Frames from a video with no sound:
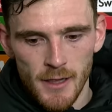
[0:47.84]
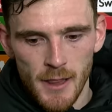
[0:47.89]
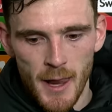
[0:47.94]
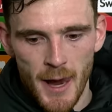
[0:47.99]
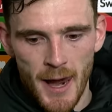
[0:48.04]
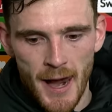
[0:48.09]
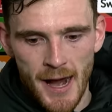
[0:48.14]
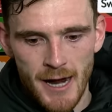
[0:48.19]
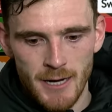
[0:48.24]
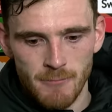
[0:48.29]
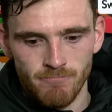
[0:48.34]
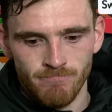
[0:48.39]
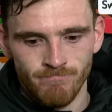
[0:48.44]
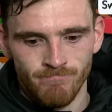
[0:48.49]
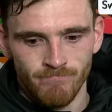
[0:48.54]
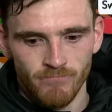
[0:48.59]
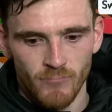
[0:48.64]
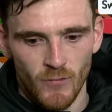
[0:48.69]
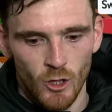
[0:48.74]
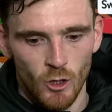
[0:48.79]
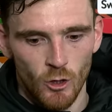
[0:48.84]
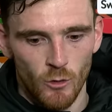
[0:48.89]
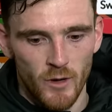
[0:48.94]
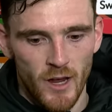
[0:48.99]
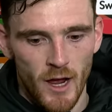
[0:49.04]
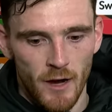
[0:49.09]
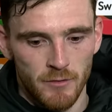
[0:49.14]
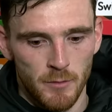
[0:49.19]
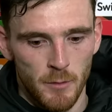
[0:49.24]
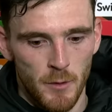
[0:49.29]
um, you know,
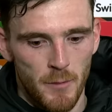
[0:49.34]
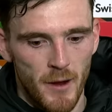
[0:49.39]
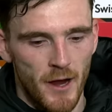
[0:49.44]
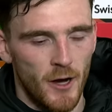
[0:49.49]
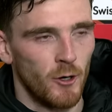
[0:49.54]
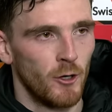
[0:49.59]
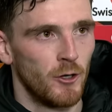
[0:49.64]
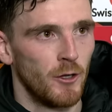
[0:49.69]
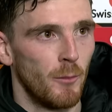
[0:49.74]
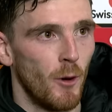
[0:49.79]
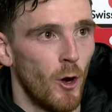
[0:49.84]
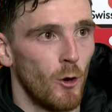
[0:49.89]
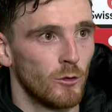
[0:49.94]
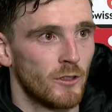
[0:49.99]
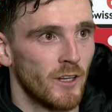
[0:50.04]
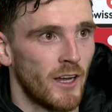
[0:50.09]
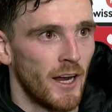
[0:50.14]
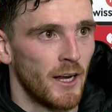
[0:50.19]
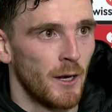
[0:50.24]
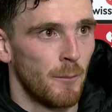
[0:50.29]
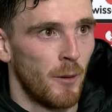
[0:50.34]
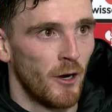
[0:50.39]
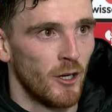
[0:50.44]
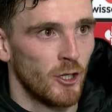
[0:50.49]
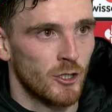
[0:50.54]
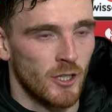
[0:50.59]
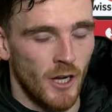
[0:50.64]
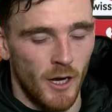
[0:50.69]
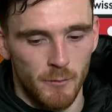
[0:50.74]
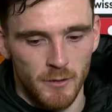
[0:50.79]
we have to be better on the ball to kind of
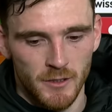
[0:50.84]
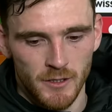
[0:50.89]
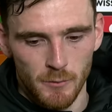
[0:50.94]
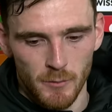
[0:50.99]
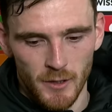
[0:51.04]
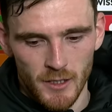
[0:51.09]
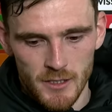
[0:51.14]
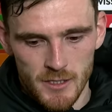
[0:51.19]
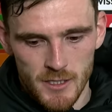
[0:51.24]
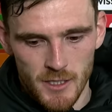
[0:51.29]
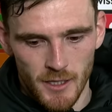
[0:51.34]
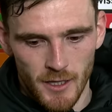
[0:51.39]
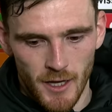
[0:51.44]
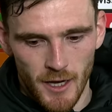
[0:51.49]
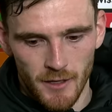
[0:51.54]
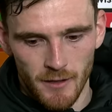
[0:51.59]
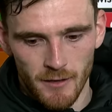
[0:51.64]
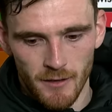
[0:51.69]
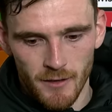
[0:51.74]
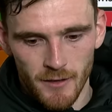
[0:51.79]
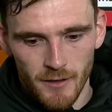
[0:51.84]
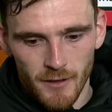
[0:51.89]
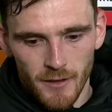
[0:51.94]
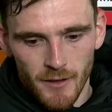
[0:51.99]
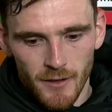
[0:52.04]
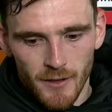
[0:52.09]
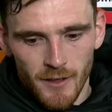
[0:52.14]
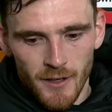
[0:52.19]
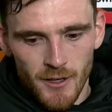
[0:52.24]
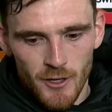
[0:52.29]
punish that, because it means that then,
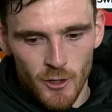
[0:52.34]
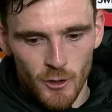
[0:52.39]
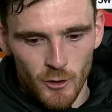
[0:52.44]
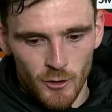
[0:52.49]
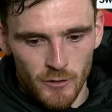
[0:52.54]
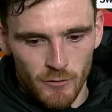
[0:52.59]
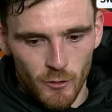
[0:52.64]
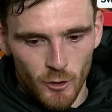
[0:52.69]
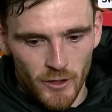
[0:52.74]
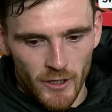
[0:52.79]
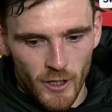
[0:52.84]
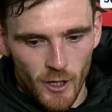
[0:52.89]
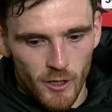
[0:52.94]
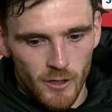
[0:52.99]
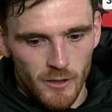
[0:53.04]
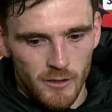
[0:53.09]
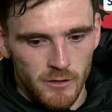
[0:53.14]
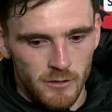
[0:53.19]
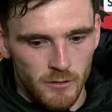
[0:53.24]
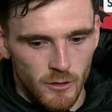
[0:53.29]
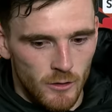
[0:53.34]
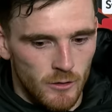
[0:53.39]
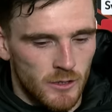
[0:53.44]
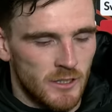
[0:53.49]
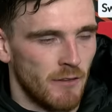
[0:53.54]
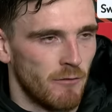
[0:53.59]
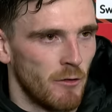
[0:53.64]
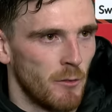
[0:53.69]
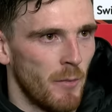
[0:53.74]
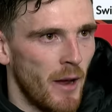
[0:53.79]
you know, they've only got, you know,
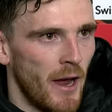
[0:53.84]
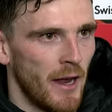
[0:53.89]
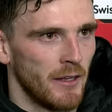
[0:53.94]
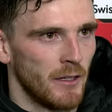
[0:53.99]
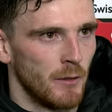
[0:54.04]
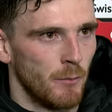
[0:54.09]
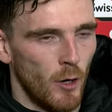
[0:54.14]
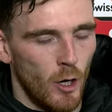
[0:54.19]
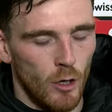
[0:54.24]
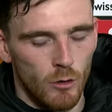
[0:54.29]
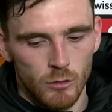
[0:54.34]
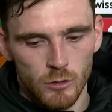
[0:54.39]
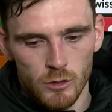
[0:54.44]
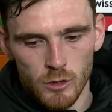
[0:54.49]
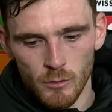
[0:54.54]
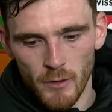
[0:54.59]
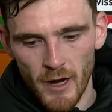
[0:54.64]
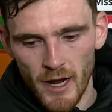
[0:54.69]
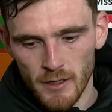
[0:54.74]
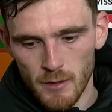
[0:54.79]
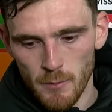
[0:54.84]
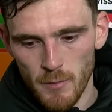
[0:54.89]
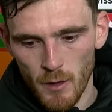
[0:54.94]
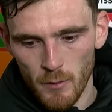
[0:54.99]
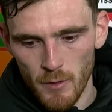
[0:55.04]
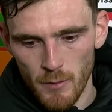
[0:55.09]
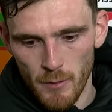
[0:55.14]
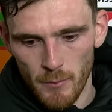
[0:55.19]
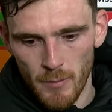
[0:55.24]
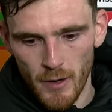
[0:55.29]
seven behind the ball, so we had to be a
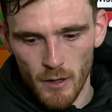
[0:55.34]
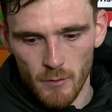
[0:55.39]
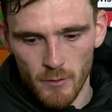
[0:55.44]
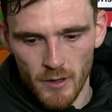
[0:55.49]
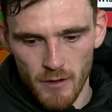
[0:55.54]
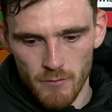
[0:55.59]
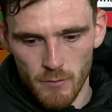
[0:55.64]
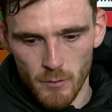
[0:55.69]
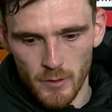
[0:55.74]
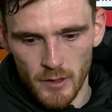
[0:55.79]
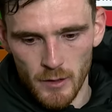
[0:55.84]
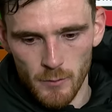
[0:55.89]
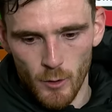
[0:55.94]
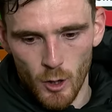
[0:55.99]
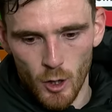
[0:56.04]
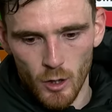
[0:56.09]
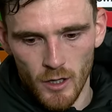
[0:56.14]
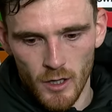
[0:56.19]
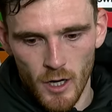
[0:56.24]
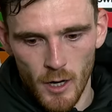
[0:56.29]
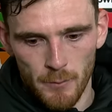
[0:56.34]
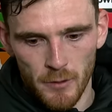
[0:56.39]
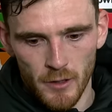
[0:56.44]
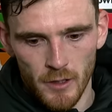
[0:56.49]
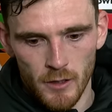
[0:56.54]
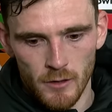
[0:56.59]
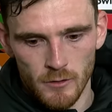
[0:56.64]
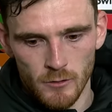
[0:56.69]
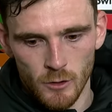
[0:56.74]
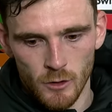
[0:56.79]
wee bit better. We gave away the ball a couple
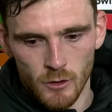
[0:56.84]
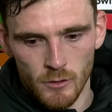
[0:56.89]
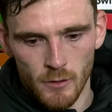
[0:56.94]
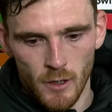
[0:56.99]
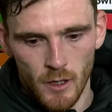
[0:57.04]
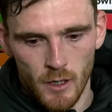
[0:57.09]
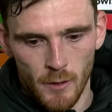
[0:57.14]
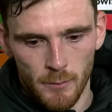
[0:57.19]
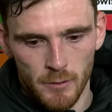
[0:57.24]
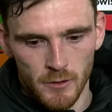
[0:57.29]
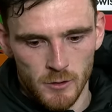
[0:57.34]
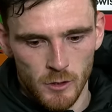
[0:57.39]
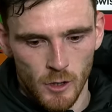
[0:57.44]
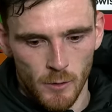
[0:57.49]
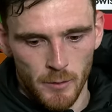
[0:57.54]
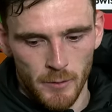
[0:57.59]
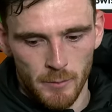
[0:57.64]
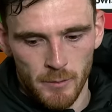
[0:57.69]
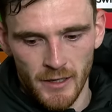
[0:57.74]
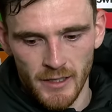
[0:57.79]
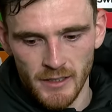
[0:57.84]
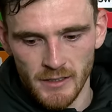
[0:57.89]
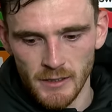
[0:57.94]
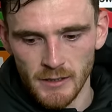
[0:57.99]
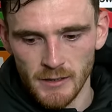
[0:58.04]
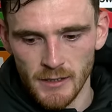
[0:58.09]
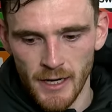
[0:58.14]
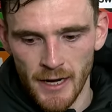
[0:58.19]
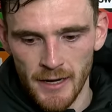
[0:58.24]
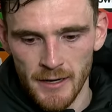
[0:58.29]
of, you know, a couple of sloppy
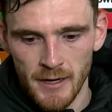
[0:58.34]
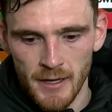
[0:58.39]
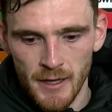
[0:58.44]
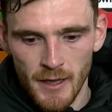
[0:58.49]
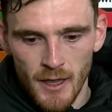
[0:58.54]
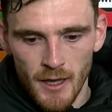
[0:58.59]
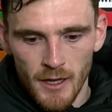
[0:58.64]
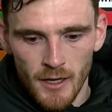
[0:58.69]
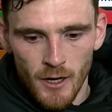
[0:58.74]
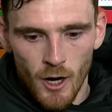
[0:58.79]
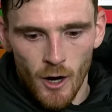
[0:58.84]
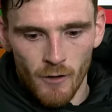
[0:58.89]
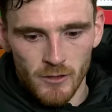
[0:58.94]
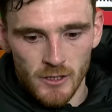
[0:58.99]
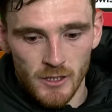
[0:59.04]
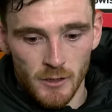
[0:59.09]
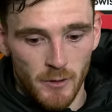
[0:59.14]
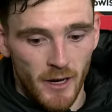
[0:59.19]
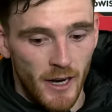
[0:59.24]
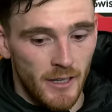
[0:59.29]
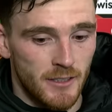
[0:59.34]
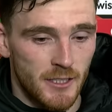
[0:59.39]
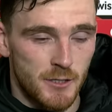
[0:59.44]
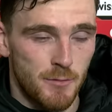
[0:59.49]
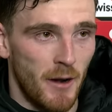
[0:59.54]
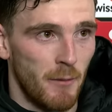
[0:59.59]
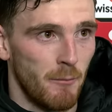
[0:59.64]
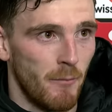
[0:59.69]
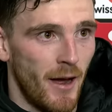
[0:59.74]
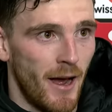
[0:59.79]
paces, and then obviously we had to
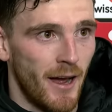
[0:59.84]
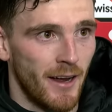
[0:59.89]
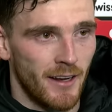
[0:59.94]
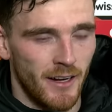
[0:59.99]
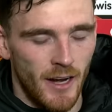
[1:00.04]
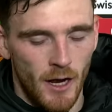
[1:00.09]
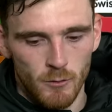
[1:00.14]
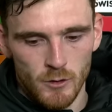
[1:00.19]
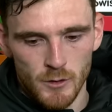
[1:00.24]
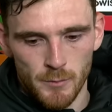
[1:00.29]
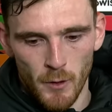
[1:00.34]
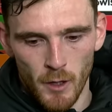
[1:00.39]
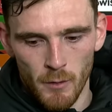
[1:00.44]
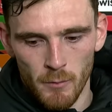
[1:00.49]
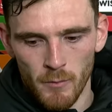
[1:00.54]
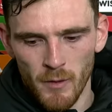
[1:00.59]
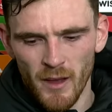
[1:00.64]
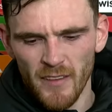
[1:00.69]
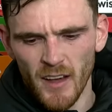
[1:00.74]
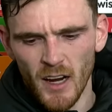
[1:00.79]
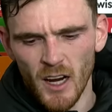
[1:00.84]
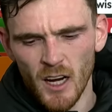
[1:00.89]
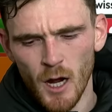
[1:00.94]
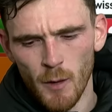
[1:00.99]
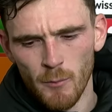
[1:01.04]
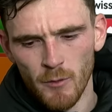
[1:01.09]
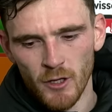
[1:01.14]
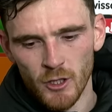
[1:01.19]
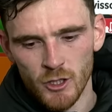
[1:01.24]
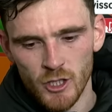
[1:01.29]
sprint back, and that was a problem. I think a
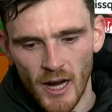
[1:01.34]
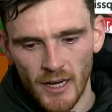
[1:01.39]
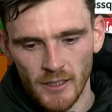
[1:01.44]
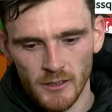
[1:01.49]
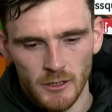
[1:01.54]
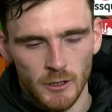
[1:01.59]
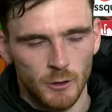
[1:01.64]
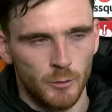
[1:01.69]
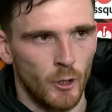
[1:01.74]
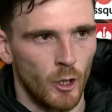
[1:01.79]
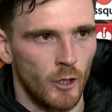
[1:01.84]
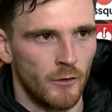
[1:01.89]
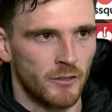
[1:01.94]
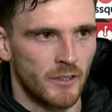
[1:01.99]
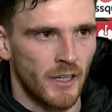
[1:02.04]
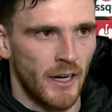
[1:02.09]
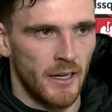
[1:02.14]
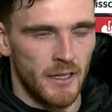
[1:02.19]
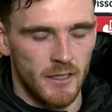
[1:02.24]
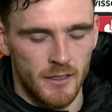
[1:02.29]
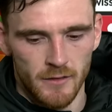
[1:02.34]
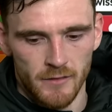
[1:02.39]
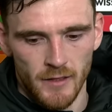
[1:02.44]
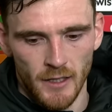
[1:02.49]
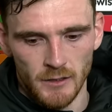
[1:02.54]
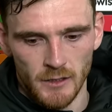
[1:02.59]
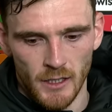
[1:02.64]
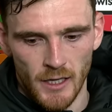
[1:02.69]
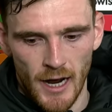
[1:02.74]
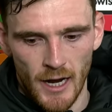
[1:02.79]
couple of chances were offside and
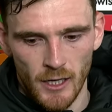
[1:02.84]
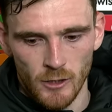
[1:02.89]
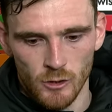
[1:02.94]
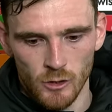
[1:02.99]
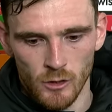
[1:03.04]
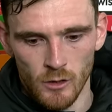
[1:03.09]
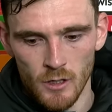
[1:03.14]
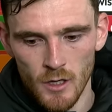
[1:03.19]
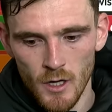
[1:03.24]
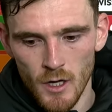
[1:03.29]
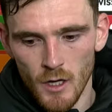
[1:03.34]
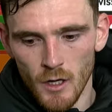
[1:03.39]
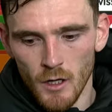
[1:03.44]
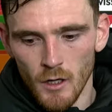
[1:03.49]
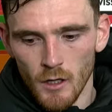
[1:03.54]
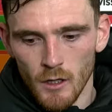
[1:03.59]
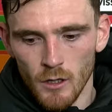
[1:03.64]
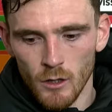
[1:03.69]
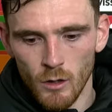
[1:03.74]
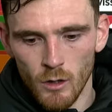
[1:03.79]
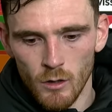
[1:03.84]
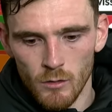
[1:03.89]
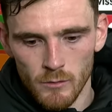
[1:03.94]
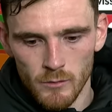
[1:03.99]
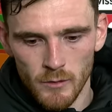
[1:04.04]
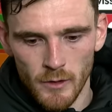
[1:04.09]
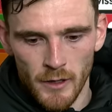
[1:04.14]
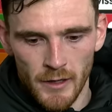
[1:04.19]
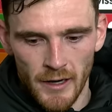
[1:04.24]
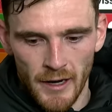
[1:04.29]
things like that, so, you know,
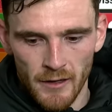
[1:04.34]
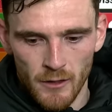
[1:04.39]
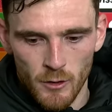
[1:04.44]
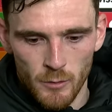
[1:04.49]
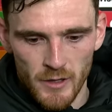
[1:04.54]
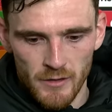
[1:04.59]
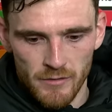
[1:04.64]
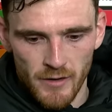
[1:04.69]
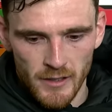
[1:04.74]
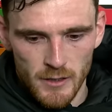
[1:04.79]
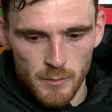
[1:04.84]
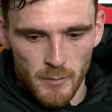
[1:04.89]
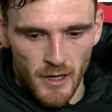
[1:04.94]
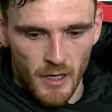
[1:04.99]
and then Caoimhín had to